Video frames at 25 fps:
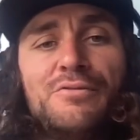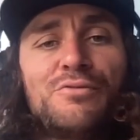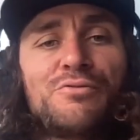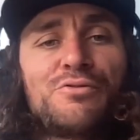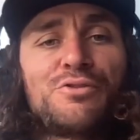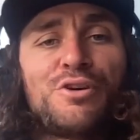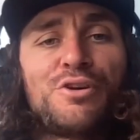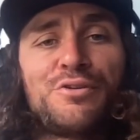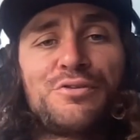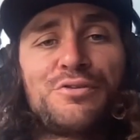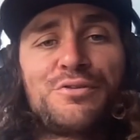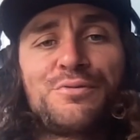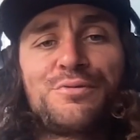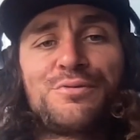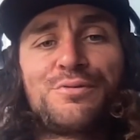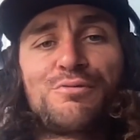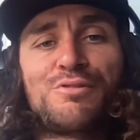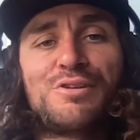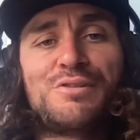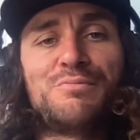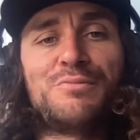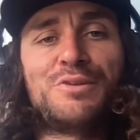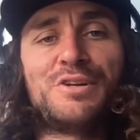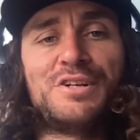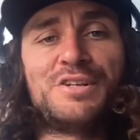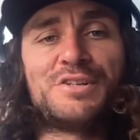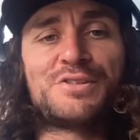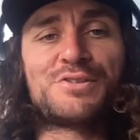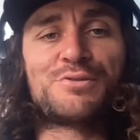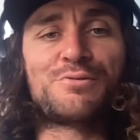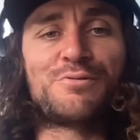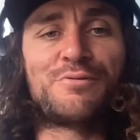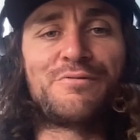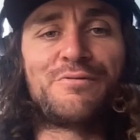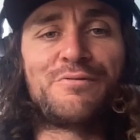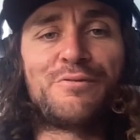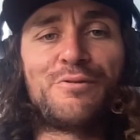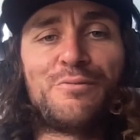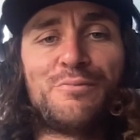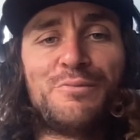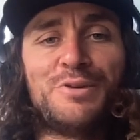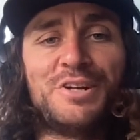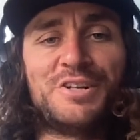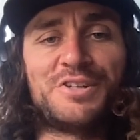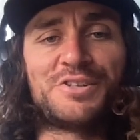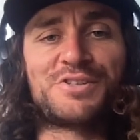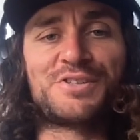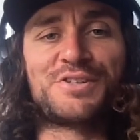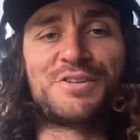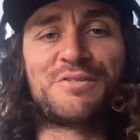You've got 3 minutes or 4
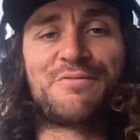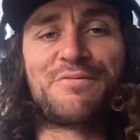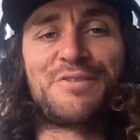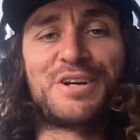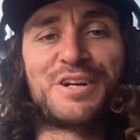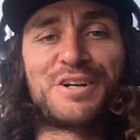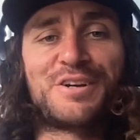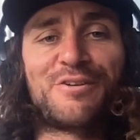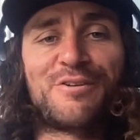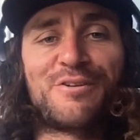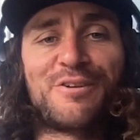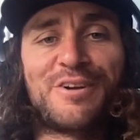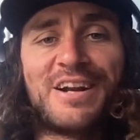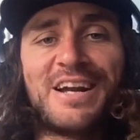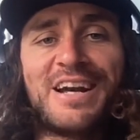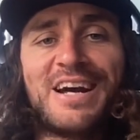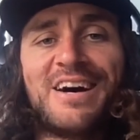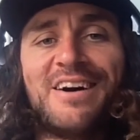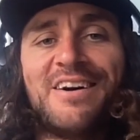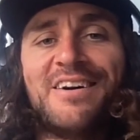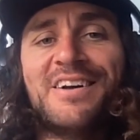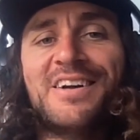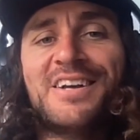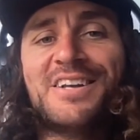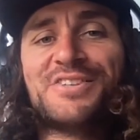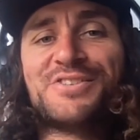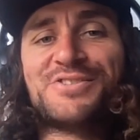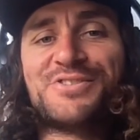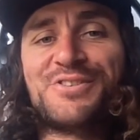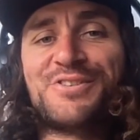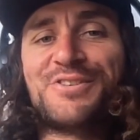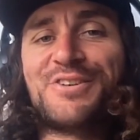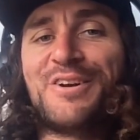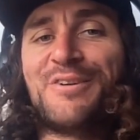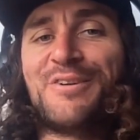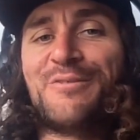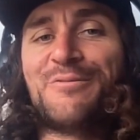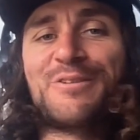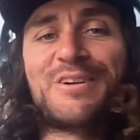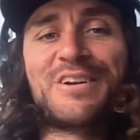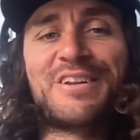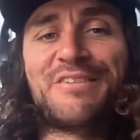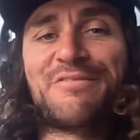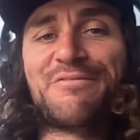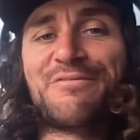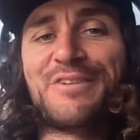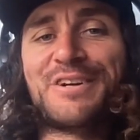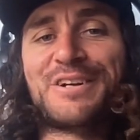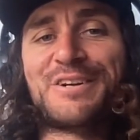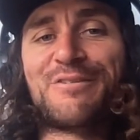minutes to figure it out, so you don't really
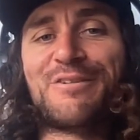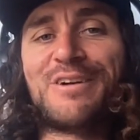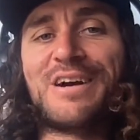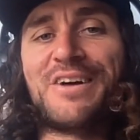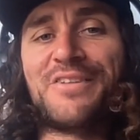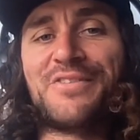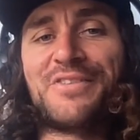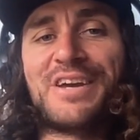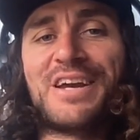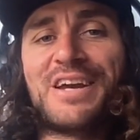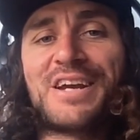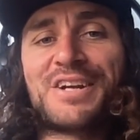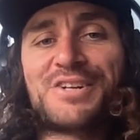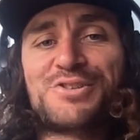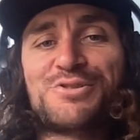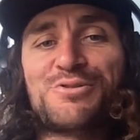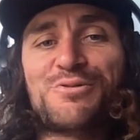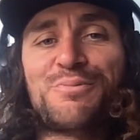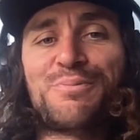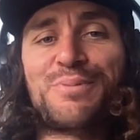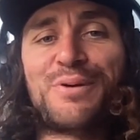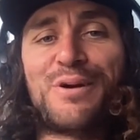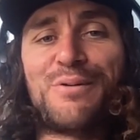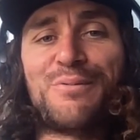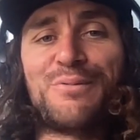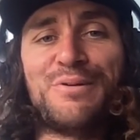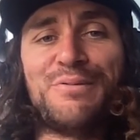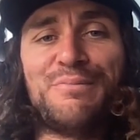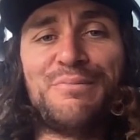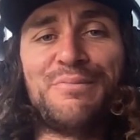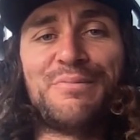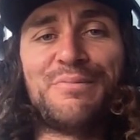figure out the actual problem.